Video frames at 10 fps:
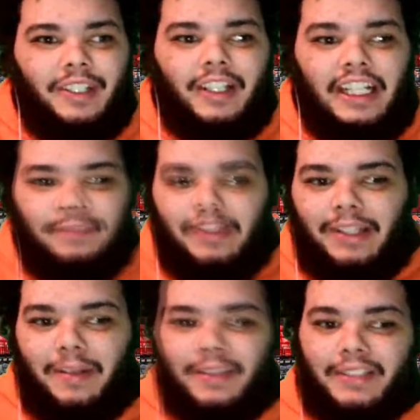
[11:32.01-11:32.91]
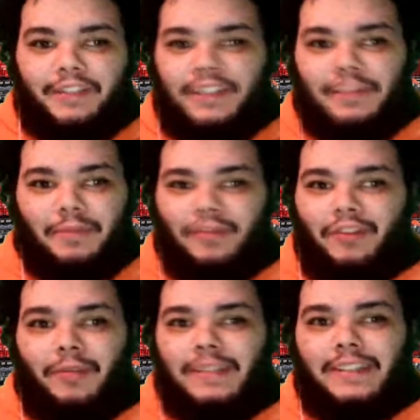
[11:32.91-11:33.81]
That's probably the best defensive
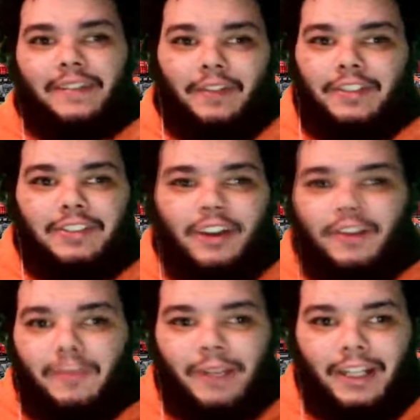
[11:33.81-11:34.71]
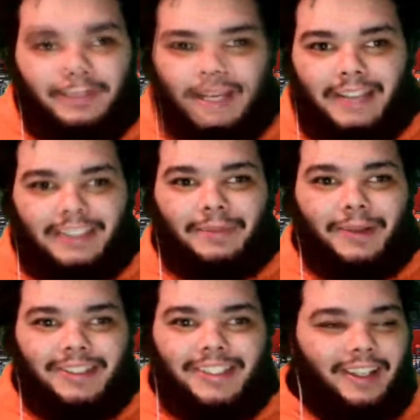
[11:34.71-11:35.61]
performance I've ever saw from a college basketball
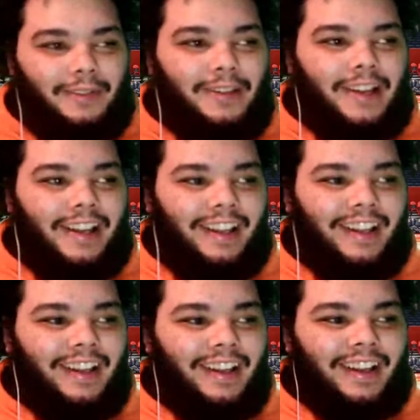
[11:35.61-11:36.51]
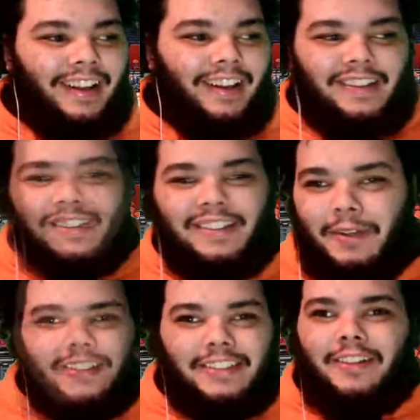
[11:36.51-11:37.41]
team. Like, you
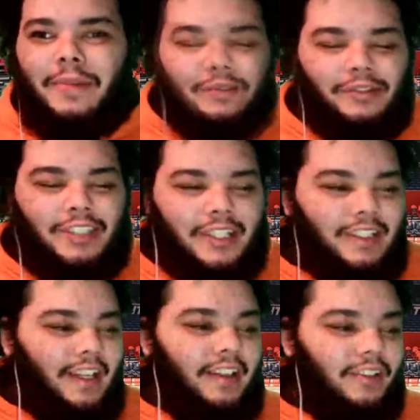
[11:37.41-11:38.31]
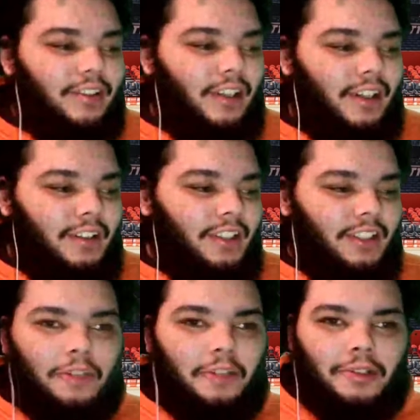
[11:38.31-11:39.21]
tell me you shut down the
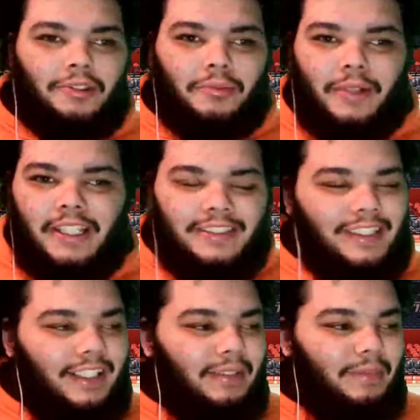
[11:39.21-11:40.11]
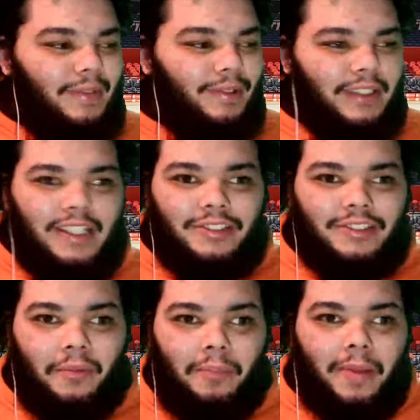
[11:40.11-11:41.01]
number 3 team without your
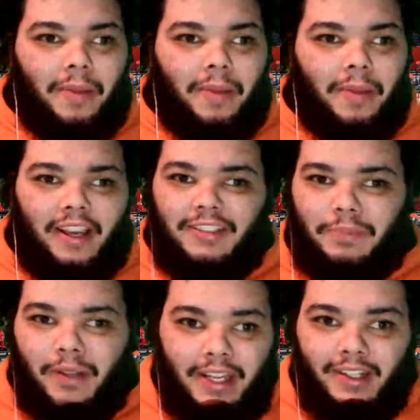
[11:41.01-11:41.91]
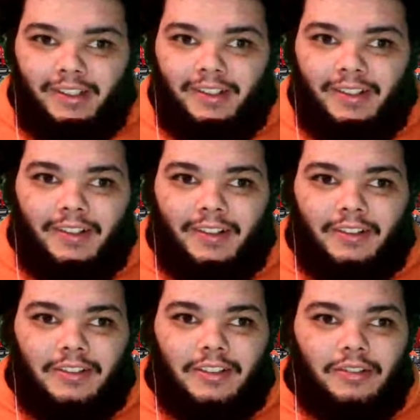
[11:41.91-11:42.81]
best player?
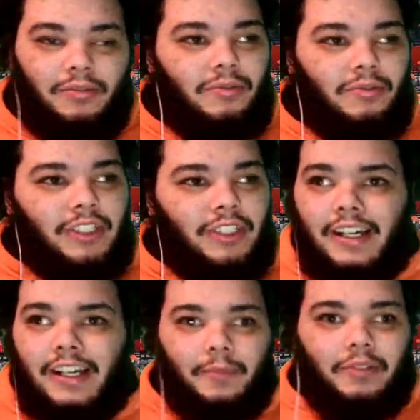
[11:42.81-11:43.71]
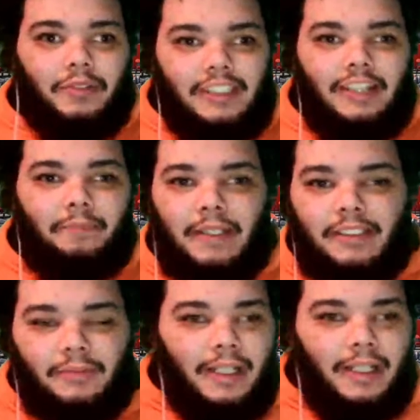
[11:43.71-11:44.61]
You shut down number 3
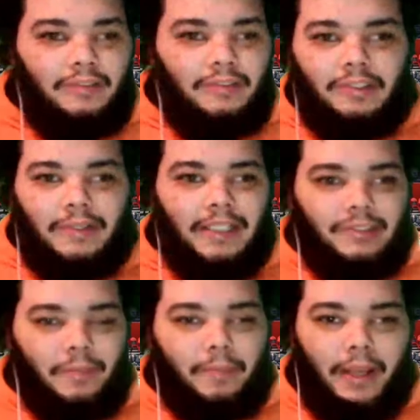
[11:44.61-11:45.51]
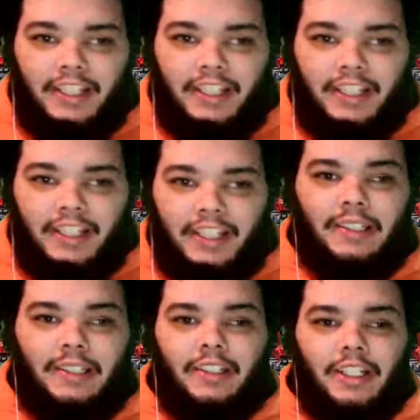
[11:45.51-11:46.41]
team, beat them by 23 without your best
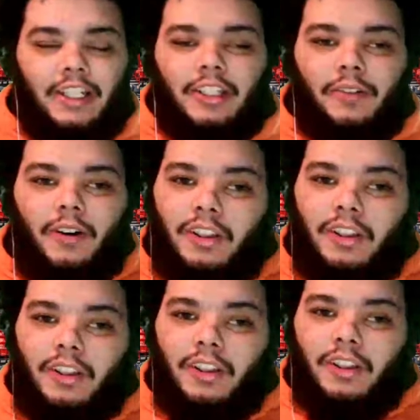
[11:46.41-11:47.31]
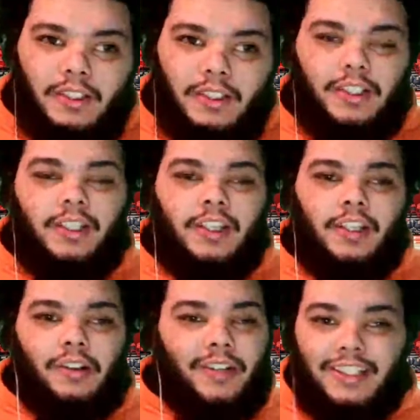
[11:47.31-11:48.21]
player, your All-American,
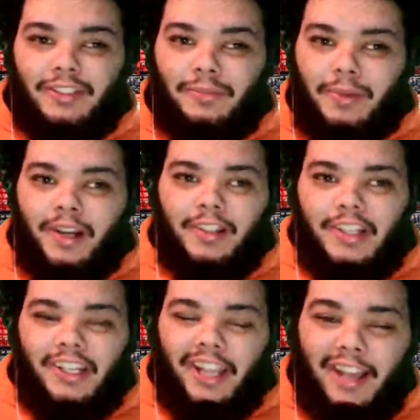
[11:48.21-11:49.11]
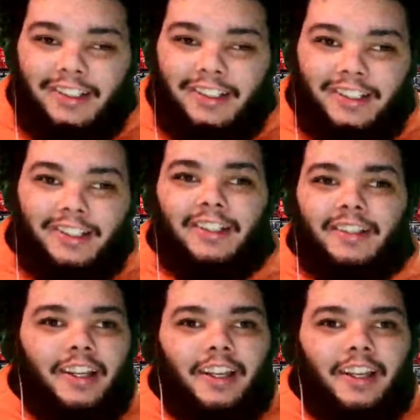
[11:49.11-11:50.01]
your National Player of the Year candidate?
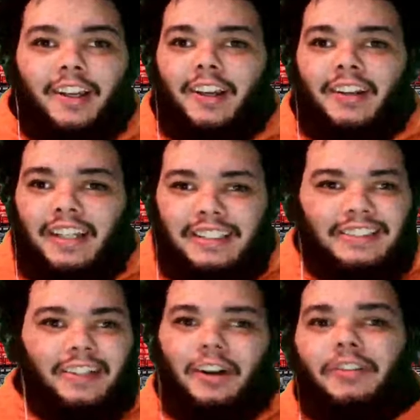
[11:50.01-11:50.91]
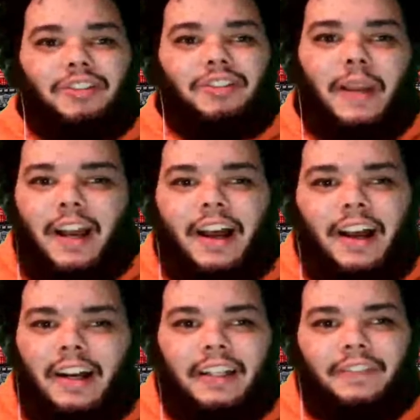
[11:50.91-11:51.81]
Like, that's the ultimate
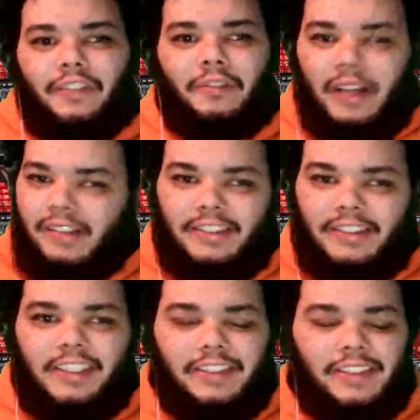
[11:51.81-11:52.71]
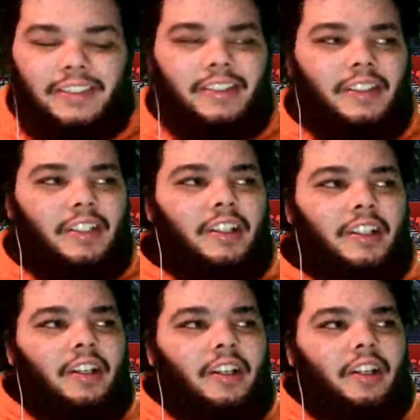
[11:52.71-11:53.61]
high for the regular season.
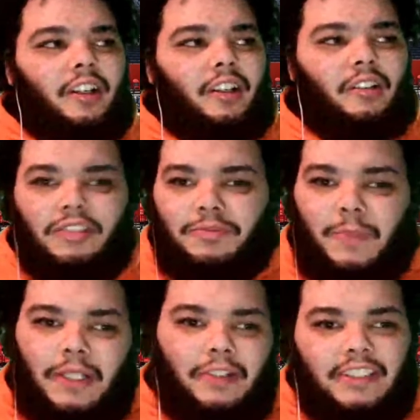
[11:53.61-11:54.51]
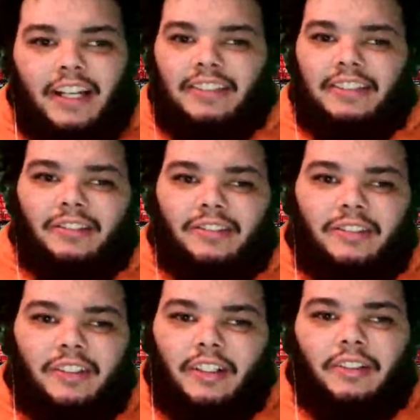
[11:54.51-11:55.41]
Of course, beating Wisconsin's a
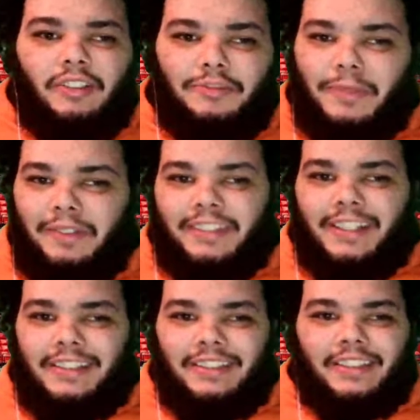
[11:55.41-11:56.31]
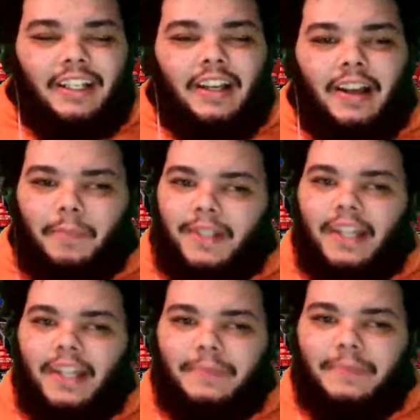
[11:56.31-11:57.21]
good high, but not
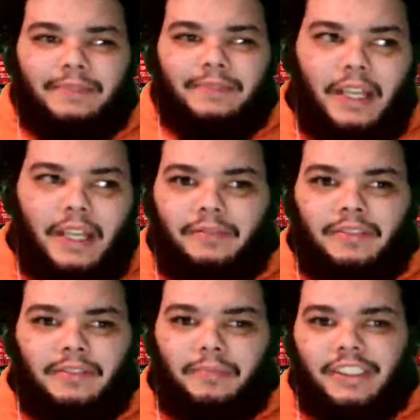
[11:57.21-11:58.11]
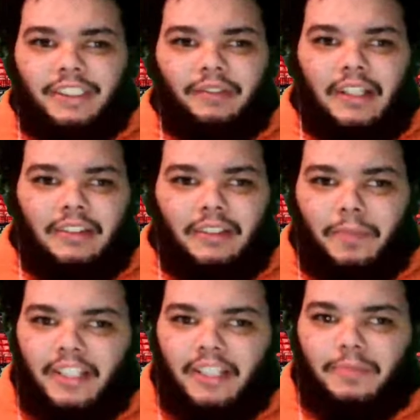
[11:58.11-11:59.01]
as much as beating Michigan without their
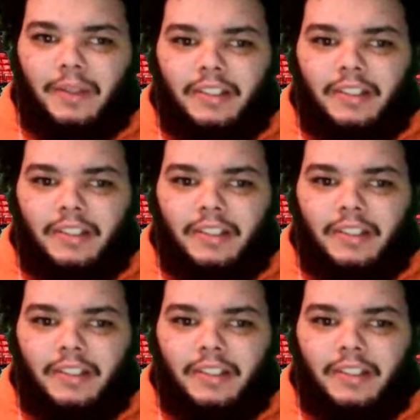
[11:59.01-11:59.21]
best player.